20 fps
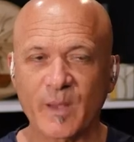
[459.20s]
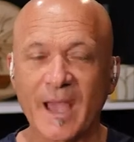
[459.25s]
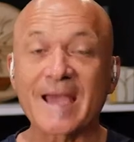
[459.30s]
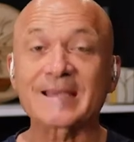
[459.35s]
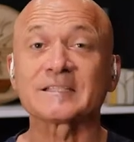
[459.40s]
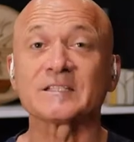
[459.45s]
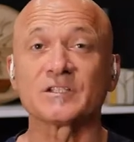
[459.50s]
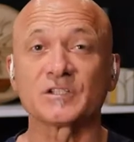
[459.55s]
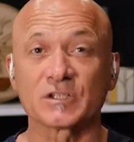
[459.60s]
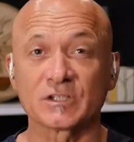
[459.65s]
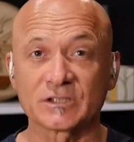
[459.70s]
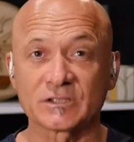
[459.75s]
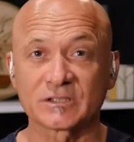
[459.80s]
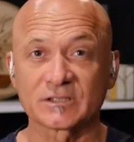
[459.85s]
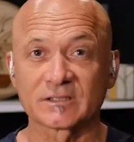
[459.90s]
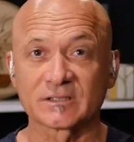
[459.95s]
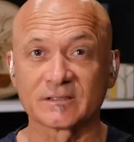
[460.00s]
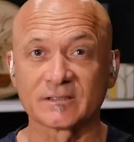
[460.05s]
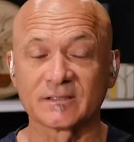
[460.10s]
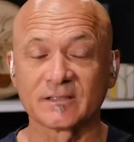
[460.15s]

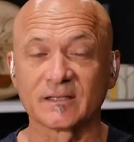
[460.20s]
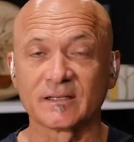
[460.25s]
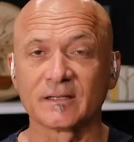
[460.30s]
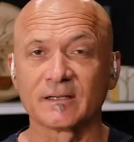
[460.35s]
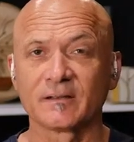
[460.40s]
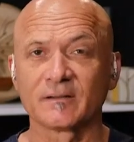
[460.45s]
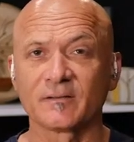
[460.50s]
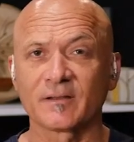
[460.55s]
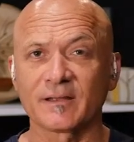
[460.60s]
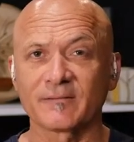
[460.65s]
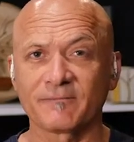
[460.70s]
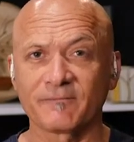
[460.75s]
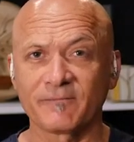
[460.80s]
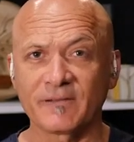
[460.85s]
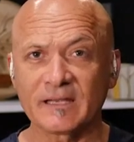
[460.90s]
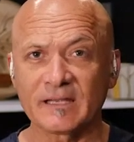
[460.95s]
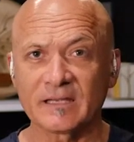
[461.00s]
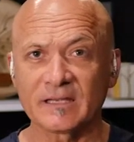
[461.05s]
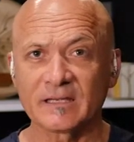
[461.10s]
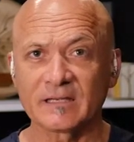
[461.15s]
passages that
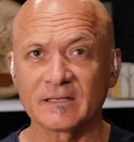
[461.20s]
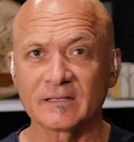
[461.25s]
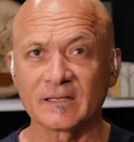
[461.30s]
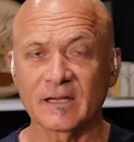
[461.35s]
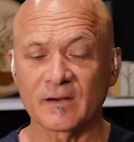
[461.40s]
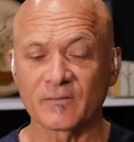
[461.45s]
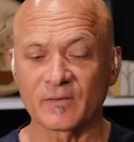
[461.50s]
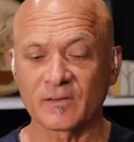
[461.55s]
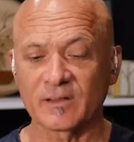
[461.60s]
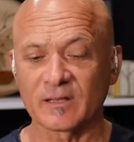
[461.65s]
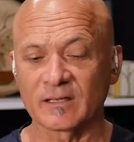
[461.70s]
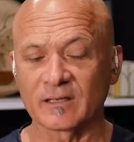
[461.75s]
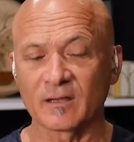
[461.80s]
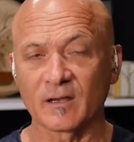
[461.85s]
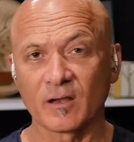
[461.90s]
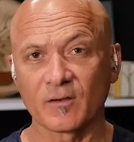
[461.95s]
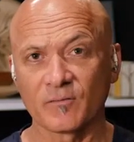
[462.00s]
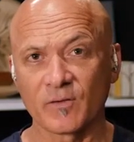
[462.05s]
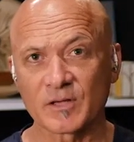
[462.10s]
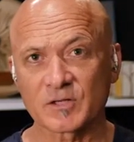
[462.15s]
feed
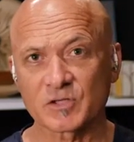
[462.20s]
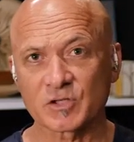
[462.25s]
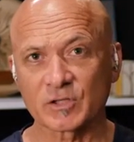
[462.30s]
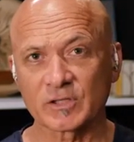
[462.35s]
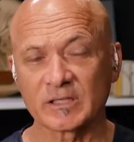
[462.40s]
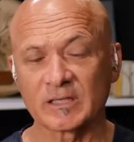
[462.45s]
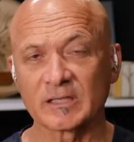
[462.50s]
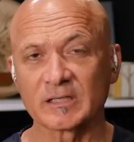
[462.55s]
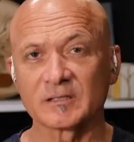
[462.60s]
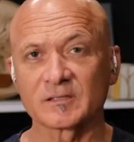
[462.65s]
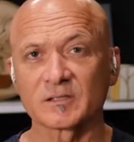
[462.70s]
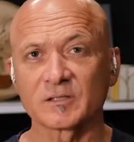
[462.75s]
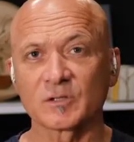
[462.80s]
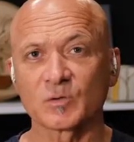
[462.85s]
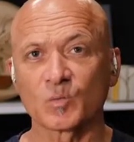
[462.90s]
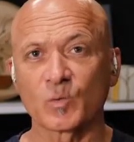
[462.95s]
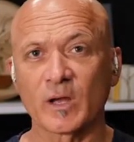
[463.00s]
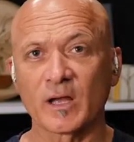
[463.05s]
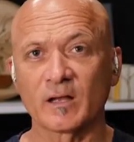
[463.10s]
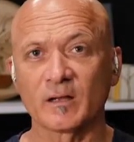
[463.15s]
everything eventually
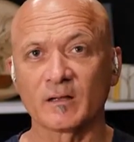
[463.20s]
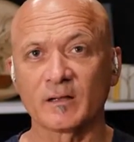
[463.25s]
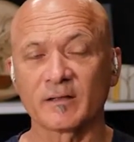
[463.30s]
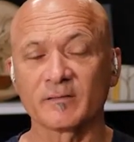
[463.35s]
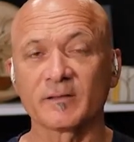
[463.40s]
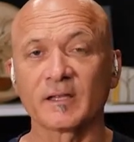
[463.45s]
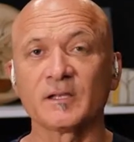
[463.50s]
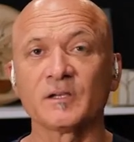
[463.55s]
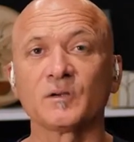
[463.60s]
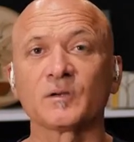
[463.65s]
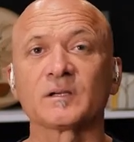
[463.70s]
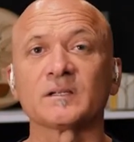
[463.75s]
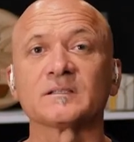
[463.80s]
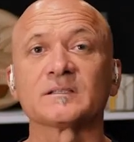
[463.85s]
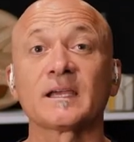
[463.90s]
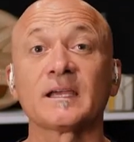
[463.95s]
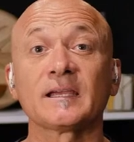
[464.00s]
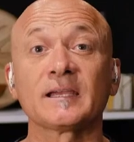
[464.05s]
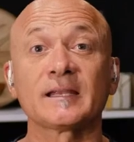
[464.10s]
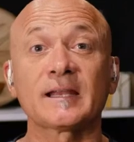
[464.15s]
into the well, and then you
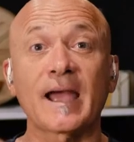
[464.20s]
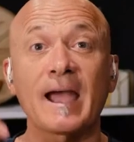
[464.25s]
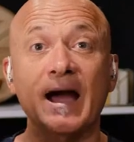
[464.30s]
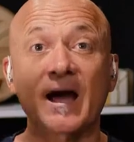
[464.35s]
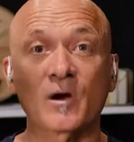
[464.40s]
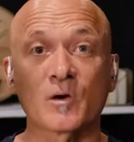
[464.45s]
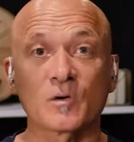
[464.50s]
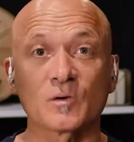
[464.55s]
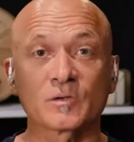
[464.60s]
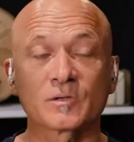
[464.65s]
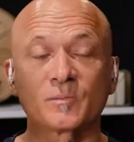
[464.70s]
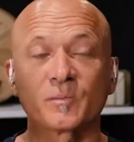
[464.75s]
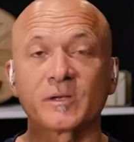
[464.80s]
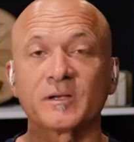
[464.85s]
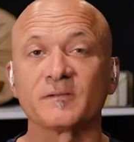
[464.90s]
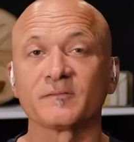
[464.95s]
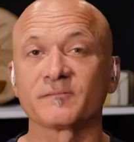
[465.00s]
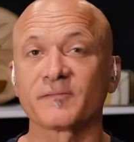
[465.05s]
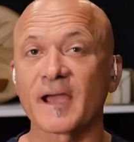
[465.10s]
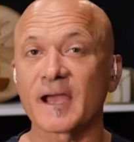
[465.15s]
can take it out.
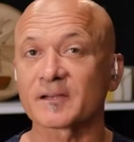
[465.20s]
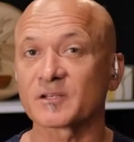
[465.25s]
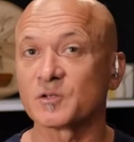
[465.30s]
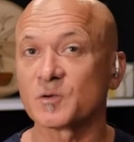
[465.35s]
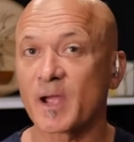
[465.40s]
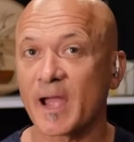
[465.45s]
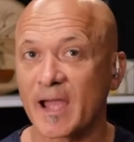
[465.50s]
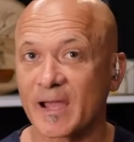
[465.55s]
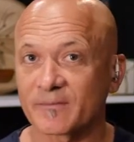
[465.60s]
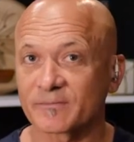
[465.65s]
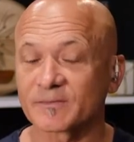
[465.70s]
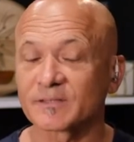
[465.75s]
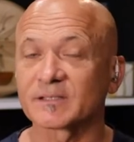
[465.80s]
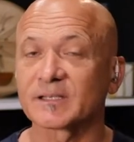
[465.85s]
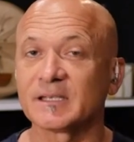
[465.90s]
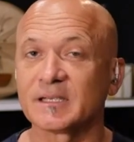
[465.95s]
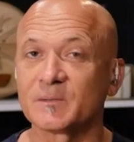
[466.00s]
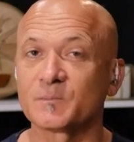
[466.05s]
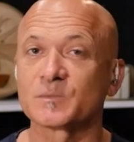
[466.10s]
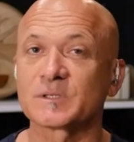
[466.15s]
But in fact, you have
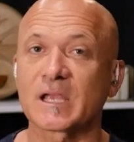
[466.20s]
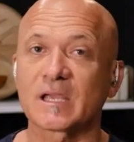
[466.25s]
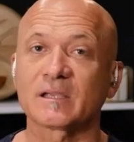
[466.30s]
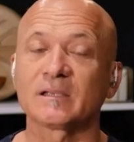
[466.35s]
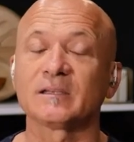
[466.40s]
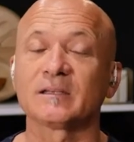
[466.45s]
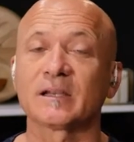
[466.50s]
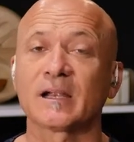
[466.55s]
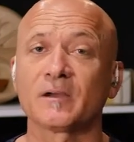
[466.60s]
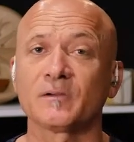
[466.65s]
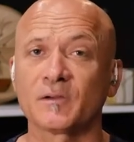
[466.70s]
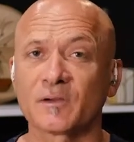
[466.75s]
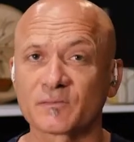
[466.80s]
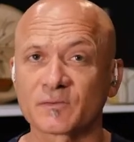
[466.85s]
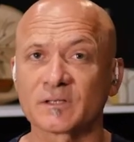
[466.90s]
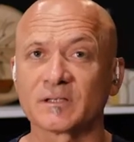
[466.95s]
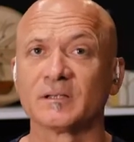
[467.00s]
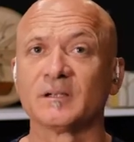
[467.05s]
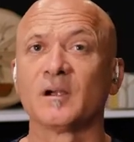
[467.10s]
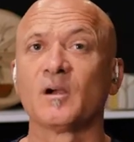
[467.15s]
to keep taking it out. You
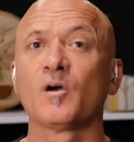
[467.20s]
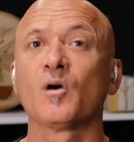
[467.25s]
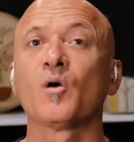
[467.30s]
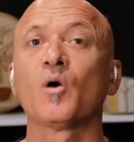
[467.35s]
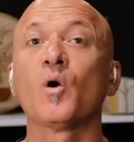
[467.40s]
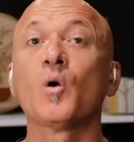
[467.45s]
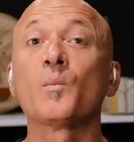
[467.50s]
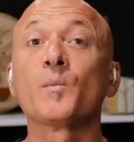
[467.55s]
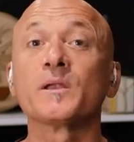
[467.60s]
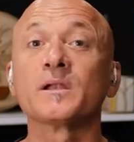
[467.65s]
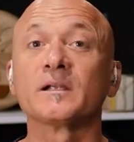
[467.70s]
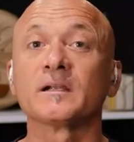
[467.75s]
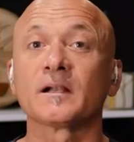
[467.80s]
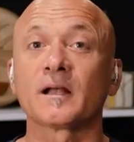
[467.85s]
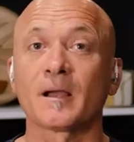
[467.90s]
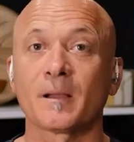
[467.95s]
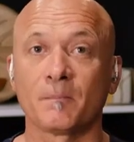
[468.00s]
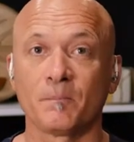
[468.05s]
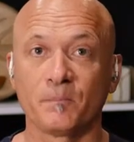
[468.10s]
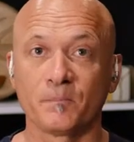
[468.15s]
have to open
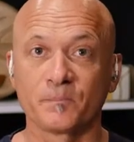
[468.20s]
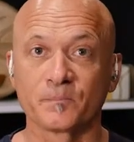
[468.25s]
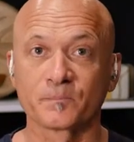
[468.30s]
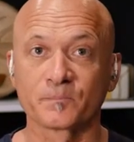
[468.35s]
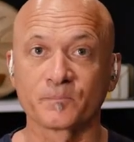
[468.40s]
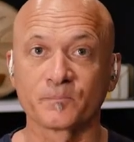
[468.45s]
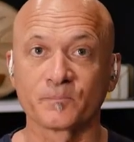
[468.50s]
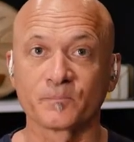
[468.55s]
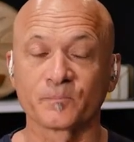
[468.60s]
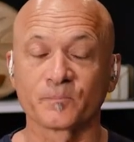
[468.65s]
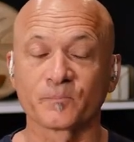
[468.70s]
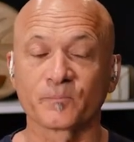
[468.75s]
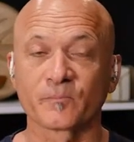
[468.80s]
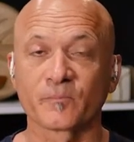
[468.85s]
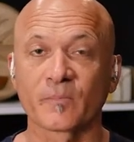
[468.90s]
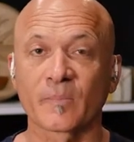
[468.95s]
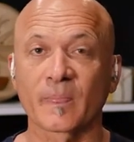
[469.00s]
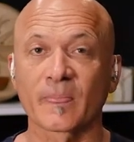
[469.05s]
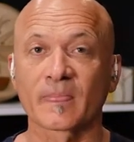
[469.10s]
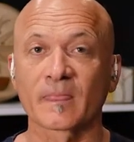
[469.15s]
it up
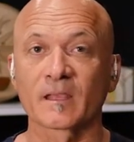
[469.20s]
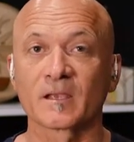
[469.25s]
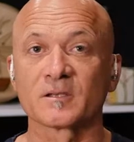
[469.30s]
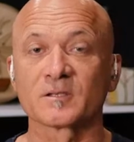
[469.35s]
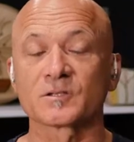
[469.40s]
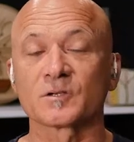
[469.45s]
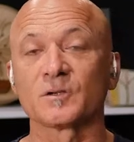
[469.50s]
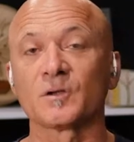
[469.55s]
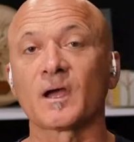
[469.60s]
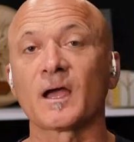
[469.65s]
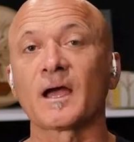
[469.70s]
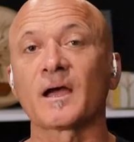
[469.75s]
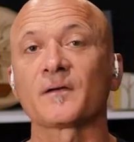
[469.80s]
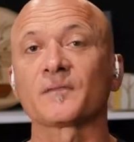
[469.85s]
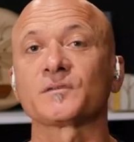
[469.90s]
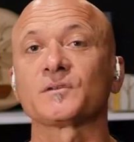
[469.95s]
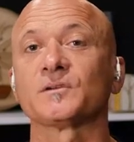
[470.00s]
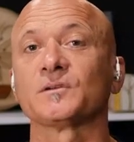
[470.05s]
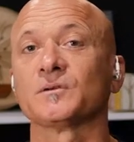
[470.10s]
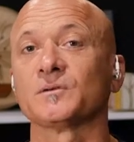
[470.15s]
so you
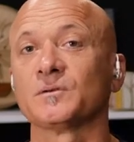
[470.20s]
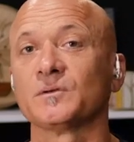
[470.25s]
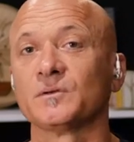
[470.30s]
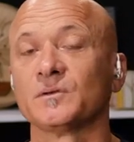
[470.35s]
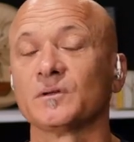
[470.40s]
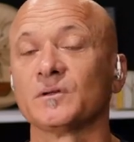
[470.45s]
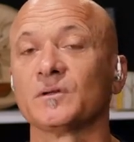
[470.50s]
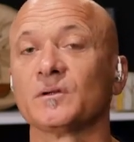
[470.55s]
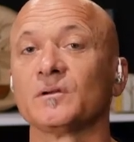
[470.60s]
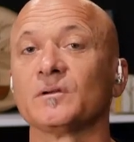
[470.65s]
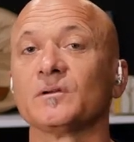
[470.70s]
have to